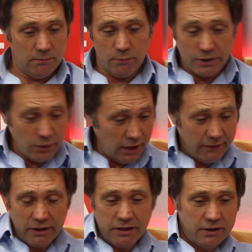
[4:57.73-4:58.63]
We do
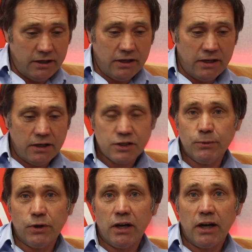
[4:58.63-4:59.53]
live on a
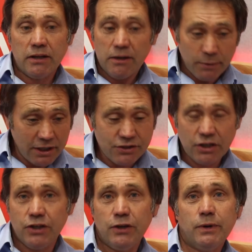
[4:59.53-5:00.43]
small island, but it's
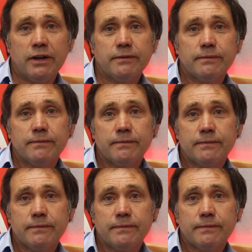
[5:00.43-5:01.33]
secure.
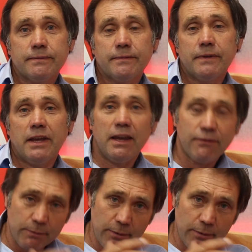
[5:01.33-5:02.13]
If